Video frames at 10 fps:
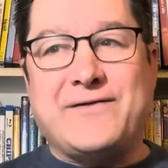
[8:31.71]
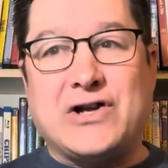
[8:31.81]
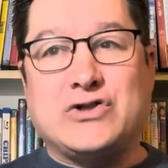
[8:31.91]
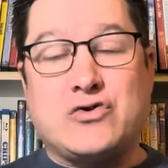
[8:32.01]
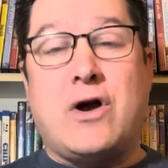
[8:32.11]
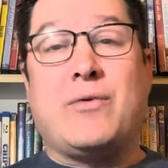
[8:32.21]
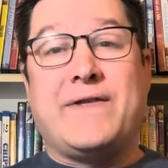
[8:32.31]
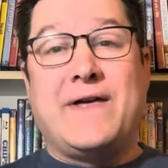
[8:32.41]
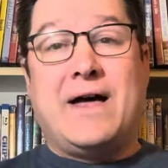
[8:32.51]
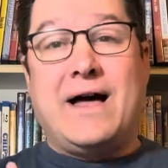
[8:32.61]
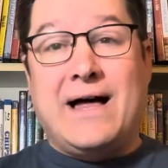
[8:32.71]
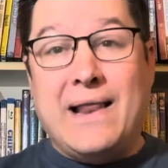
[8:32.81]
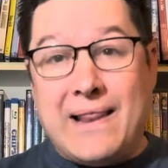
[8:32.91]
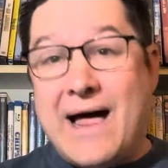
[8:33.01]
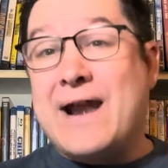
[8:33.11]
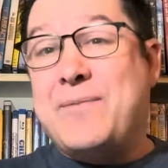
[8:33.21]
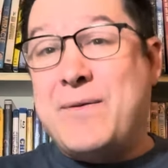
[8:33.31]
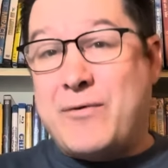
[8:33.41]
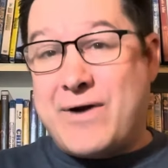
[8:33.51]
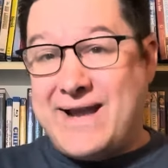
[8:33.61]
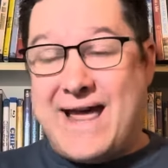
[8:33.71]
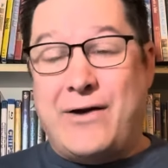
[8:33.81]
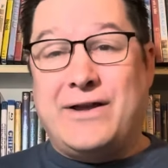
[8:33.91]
very strong with a lot of people right now.